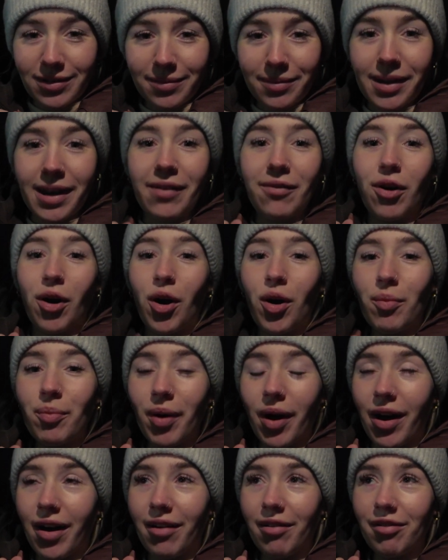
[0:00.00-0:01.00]
I'm gonna have a hot
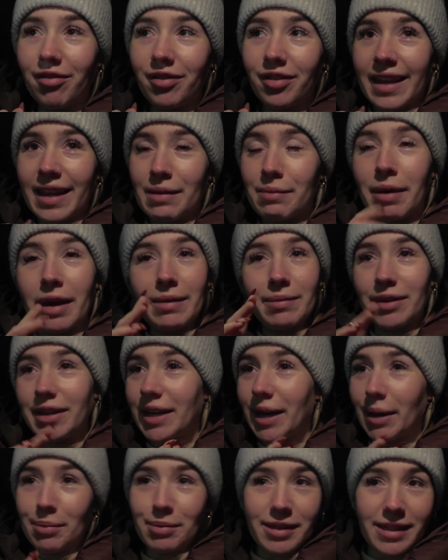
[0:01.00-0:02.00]
bath, maybe a
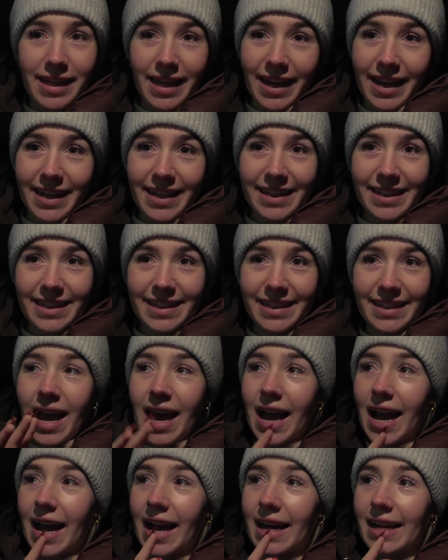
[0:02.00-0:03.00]
cup of tea,
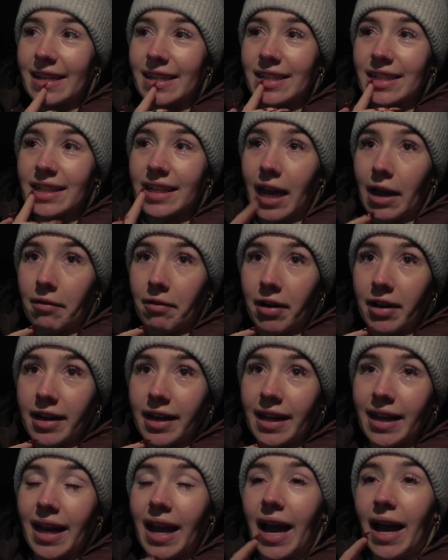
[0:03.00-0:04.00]
and get
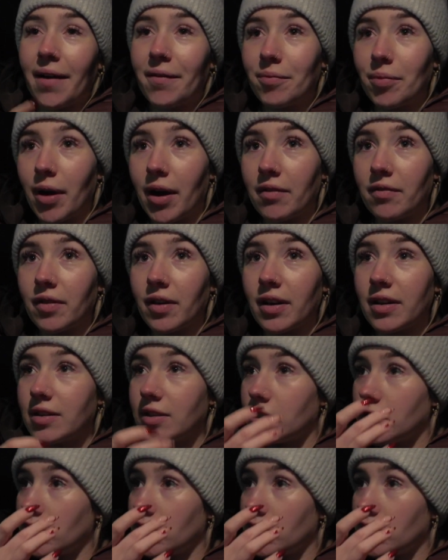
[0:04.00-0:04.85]
ready, have breakfast,